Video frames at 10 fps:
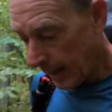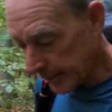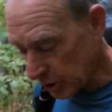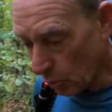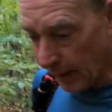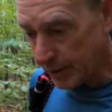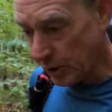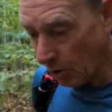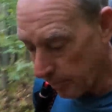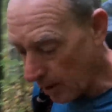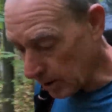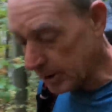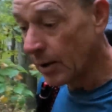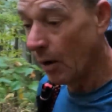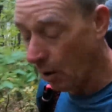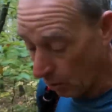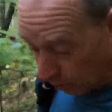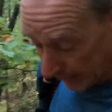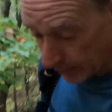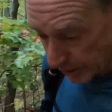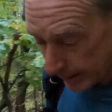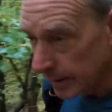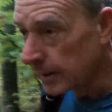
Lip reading: Extra wide toe box, always.